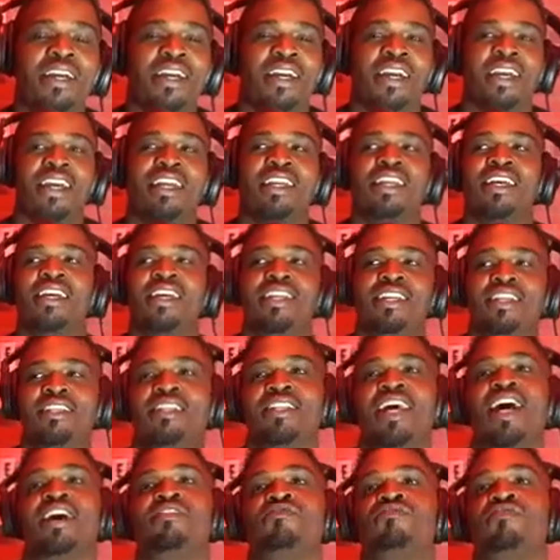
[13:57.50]
and it's
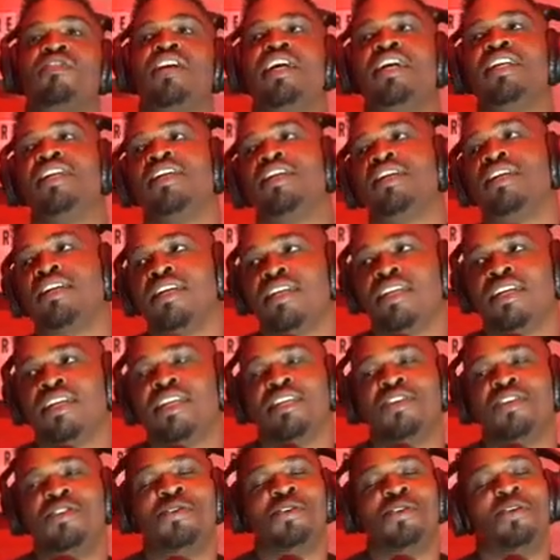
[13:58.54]
not funny,
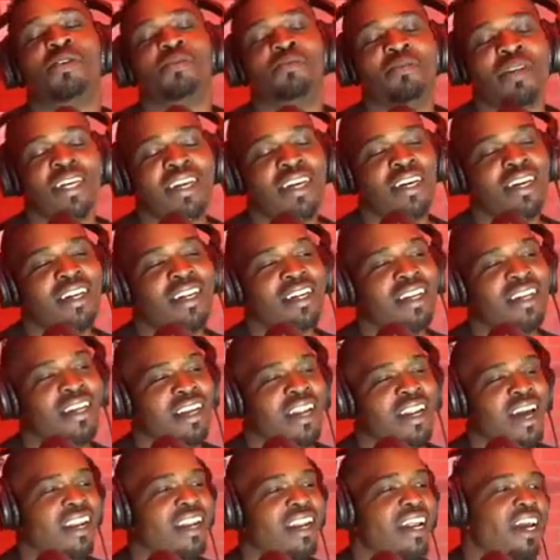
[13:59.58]
you know what I mean? And
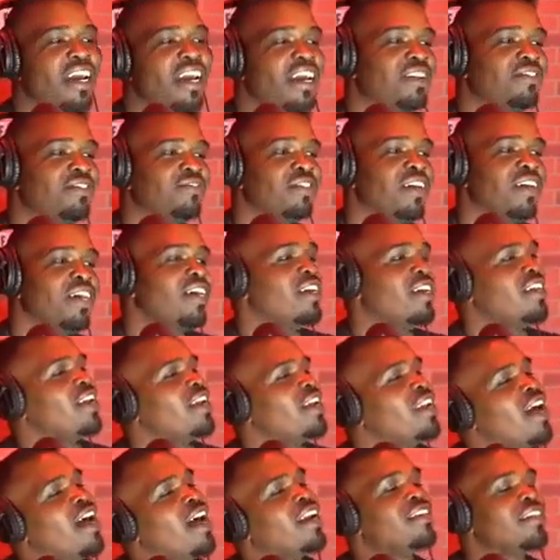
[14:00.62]
I laugh. A
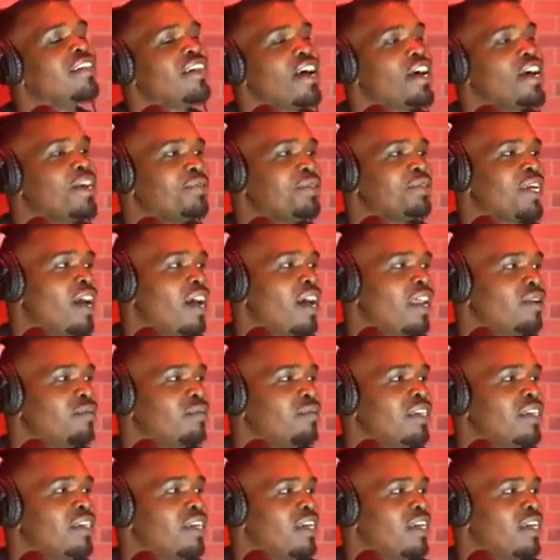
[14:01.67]
lot of times, y'all, let me tell